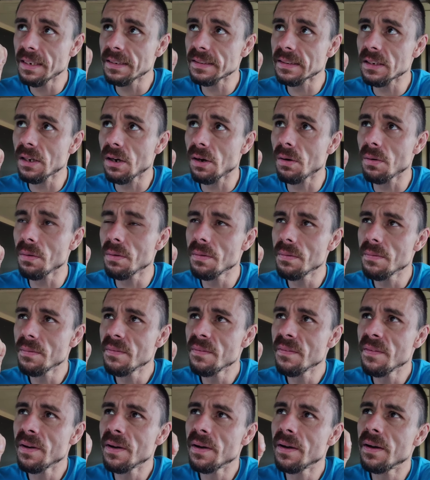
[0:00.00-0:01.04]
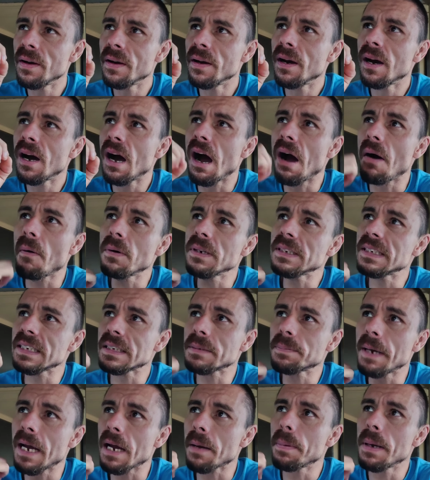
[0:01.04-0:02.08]
and so I always
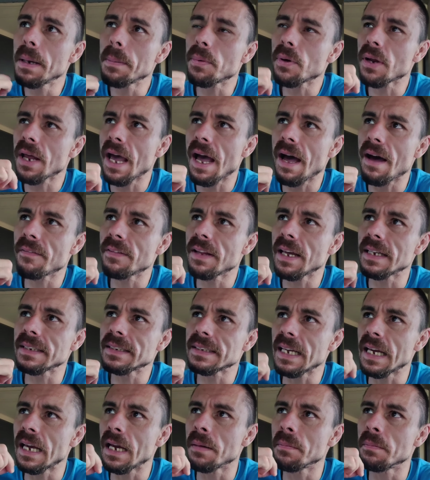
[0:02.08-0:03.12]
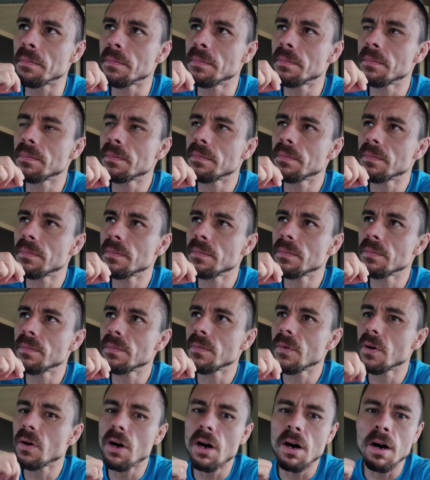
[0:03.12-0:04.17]
expect people to have that same
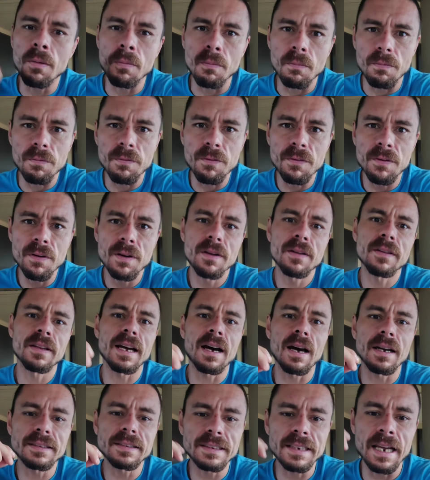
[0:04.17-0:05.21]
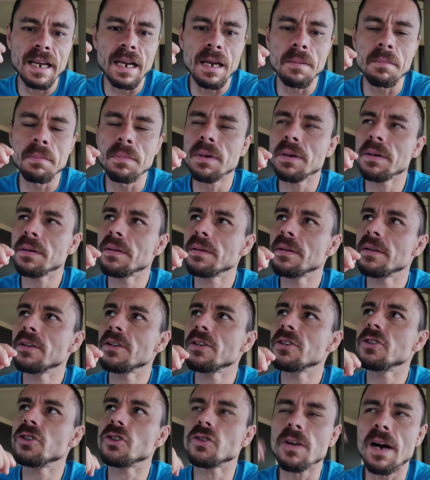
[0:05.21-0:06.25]
umph, that same
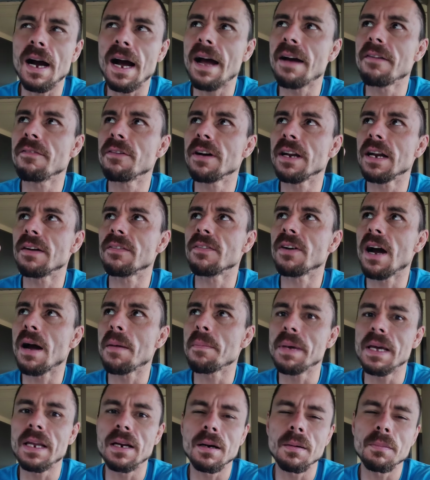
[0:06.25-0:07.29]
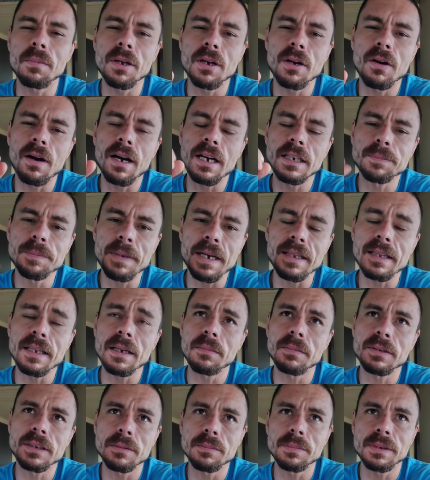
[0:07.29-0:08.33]
drive whenever I meet them, you know? I expect
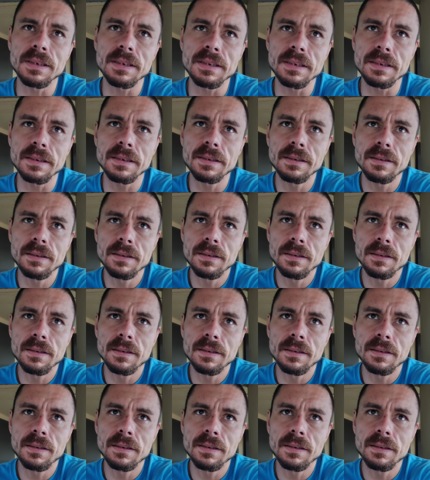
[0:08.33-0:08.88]
them to be